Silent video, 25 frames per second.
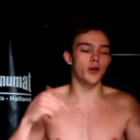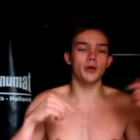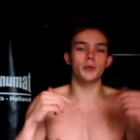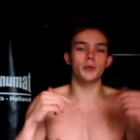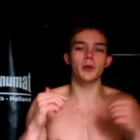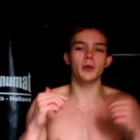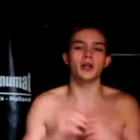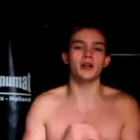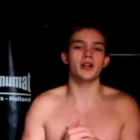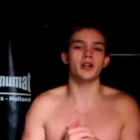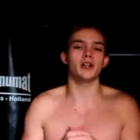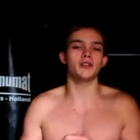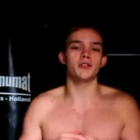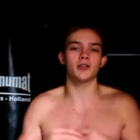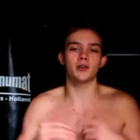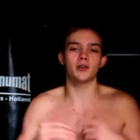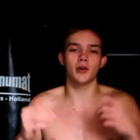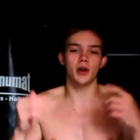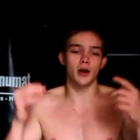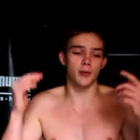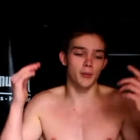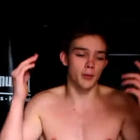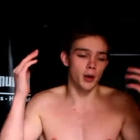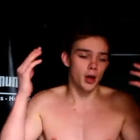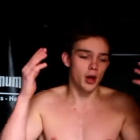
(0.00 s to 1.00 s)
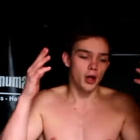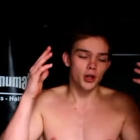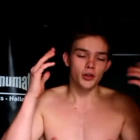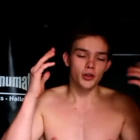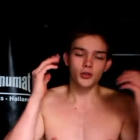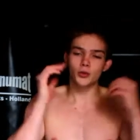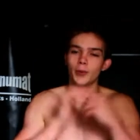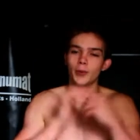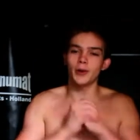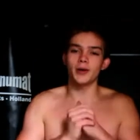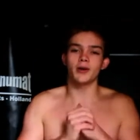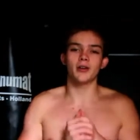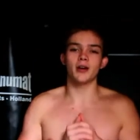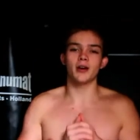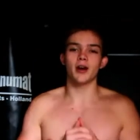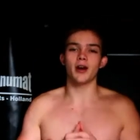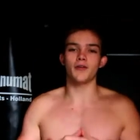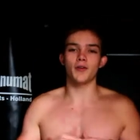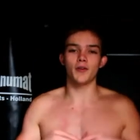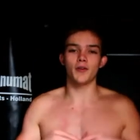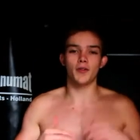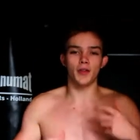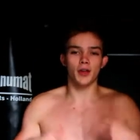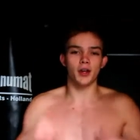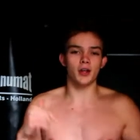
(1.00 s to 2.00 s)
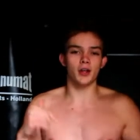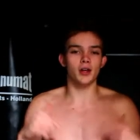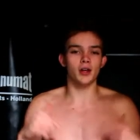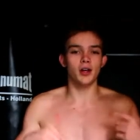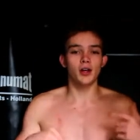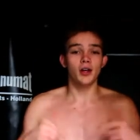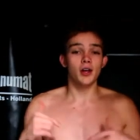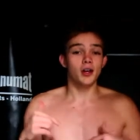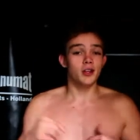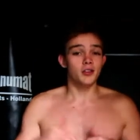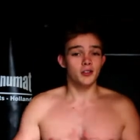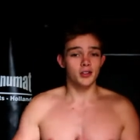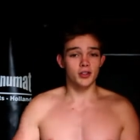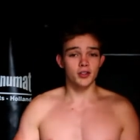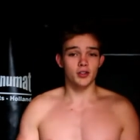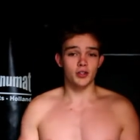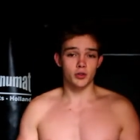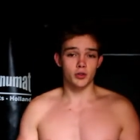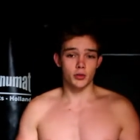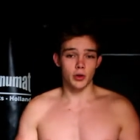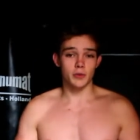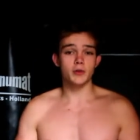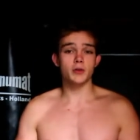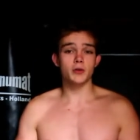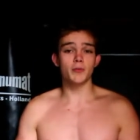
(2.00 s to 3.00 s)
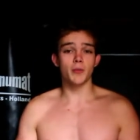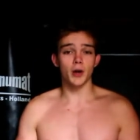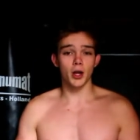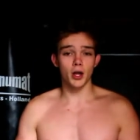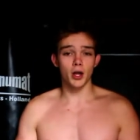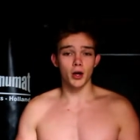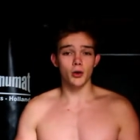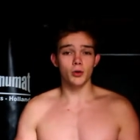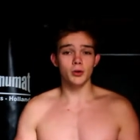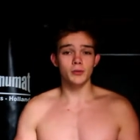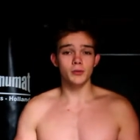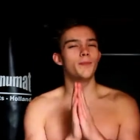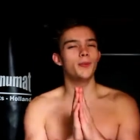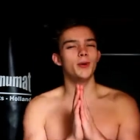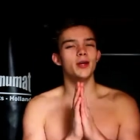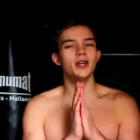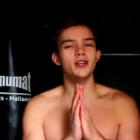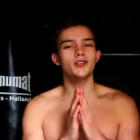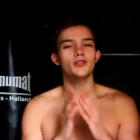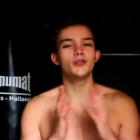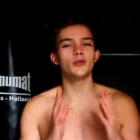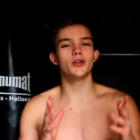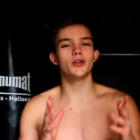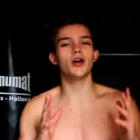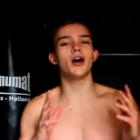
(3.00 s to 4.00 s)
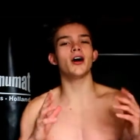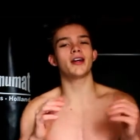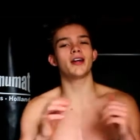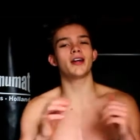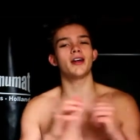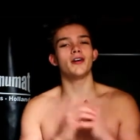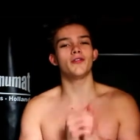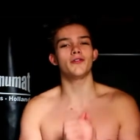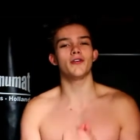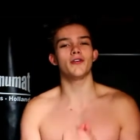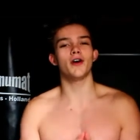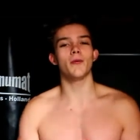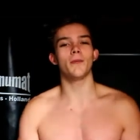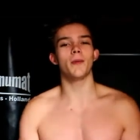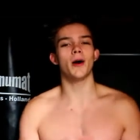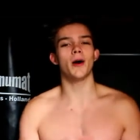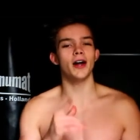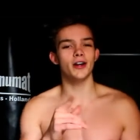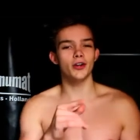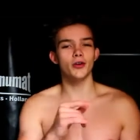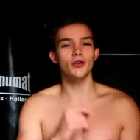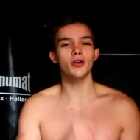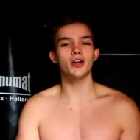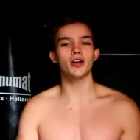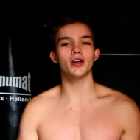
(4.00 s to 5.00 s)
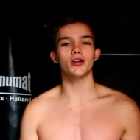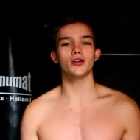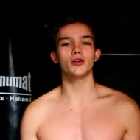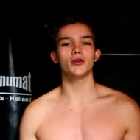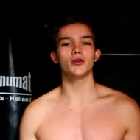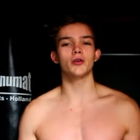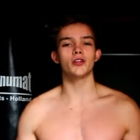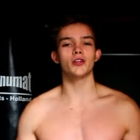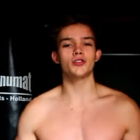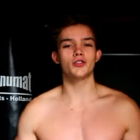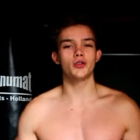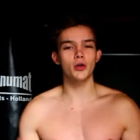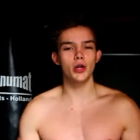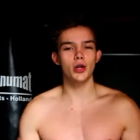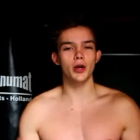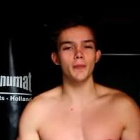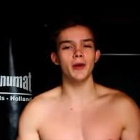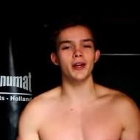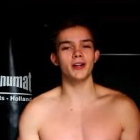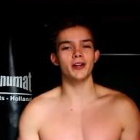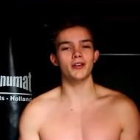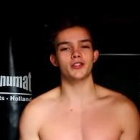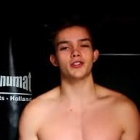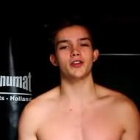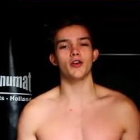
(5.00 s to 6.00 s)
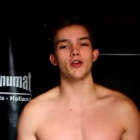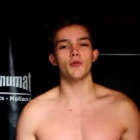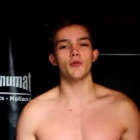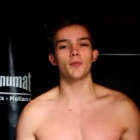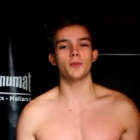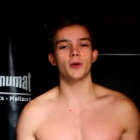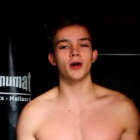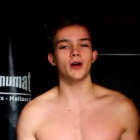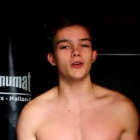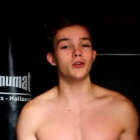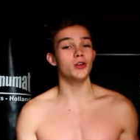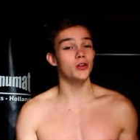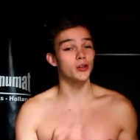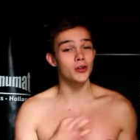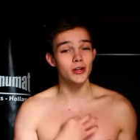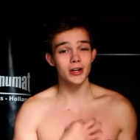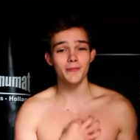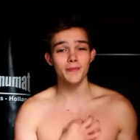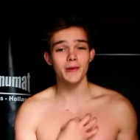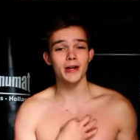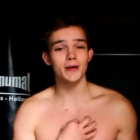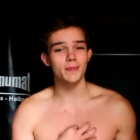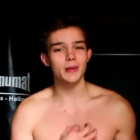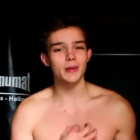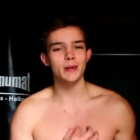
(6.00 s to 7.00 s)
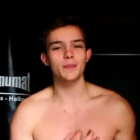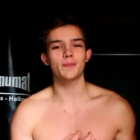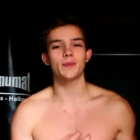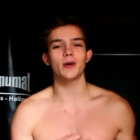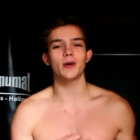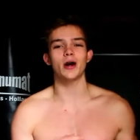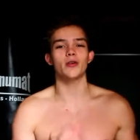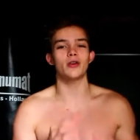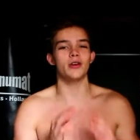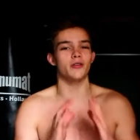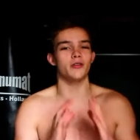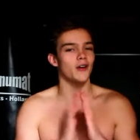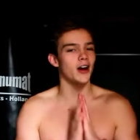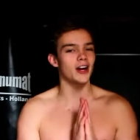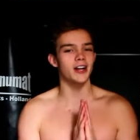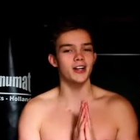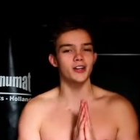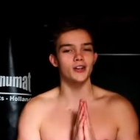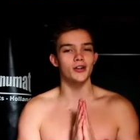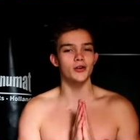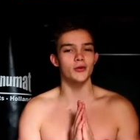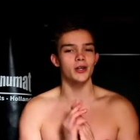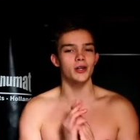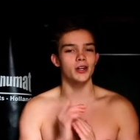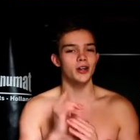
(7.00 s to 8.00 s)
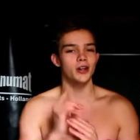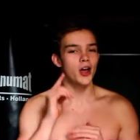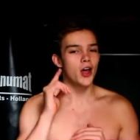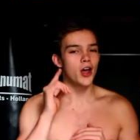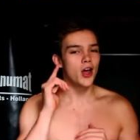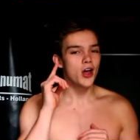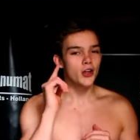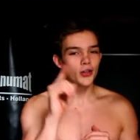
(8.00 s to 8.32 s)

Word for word: Follow me on Instagram, Twitter, everything. It's in the description below. Please do not give up. I know you can do this. You can make yourself proud. You can make me proud. If I can do it,